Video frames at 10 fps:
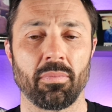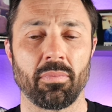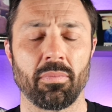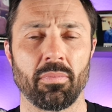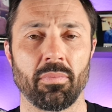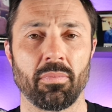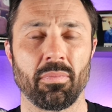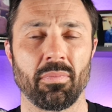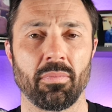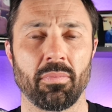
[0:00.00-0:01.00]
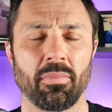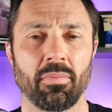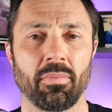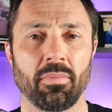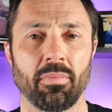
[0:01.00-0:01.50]

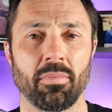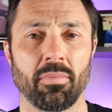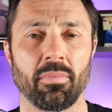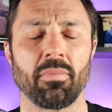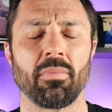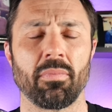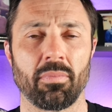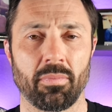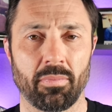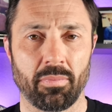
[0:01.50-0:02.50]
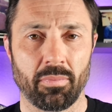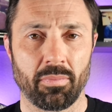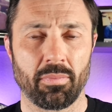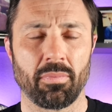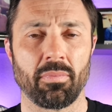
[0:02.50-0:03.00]

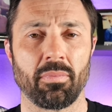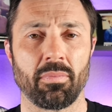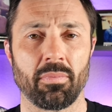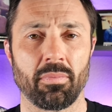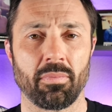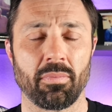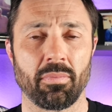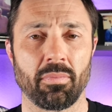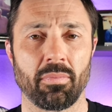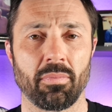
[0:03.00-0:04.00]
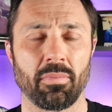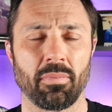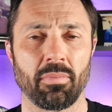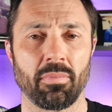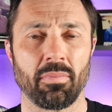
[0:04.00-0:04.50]

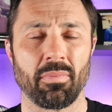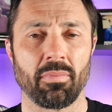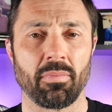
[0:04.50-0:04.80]
(not speaking)